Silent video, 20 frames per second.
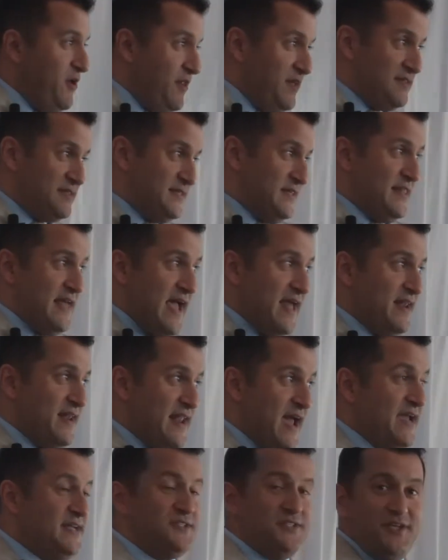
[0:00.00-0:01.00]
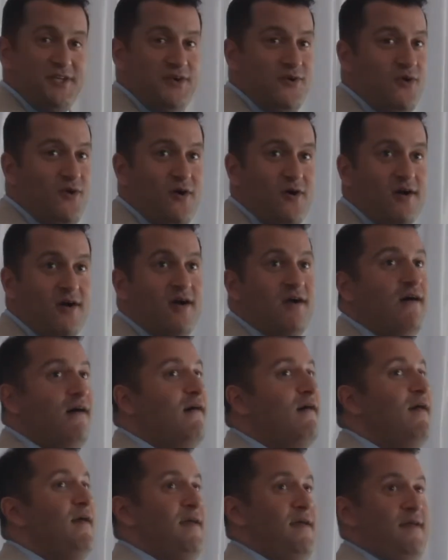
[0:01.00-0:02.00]
You didn't see that 19-year-old
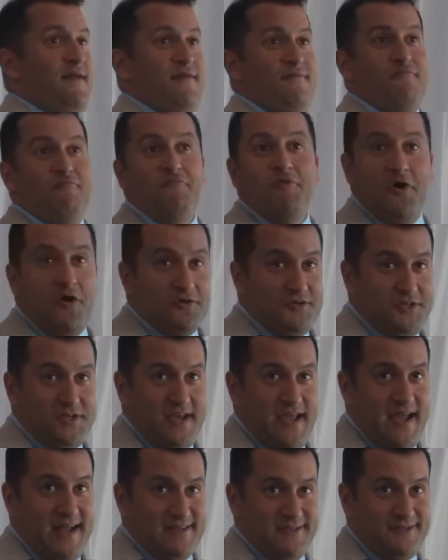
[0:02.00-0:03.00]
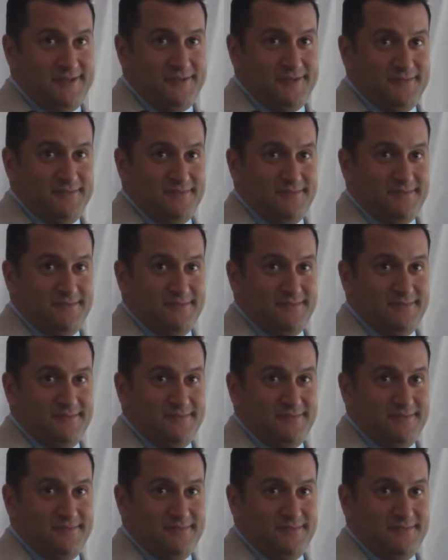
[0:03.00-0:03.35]
girl. No chance.